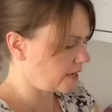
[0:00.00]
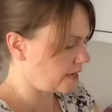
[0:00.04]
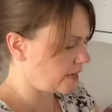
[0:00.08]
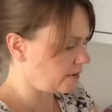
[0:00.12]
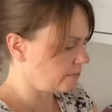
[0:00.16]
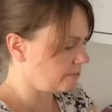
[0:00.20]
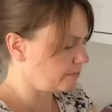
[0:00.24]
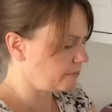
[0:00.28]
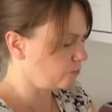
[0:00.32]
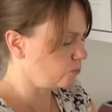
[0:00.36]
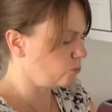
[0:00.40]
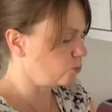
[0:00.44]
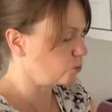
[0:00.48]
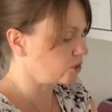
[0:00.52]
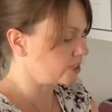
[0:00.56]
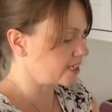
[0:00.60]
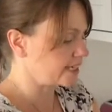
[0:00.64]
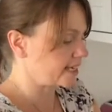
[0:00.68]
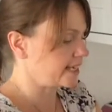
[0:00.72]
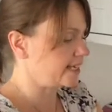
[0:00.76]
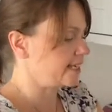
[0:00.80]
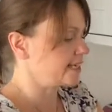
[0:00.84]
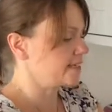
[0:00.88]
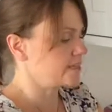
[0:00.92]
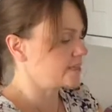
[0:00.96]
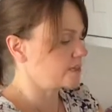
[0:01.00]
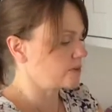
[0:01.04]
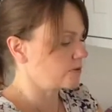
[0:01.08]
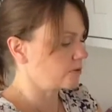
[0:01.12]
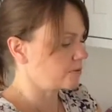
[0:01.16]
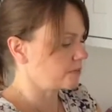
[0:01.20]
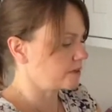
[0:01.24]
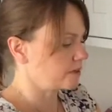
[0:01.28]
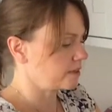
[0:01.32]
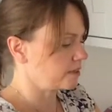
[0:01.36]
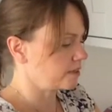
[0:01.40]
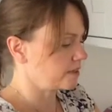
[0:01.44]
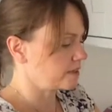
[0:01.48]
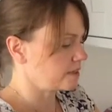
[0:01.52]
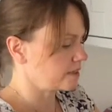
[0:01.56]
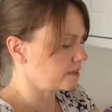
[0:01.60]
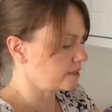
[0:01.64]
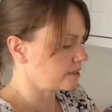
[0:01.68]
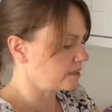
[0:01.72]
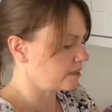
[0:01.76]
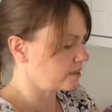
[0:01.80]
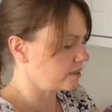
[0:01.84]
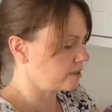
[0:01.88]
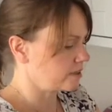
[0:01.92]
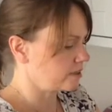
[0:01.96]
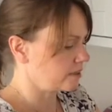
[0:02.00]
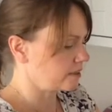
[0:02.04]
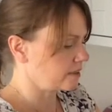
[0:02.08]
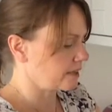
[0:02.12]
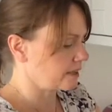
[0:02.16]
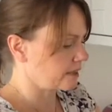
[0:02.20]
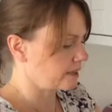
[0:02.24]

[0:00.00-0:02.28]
woody, so I'm going to discard that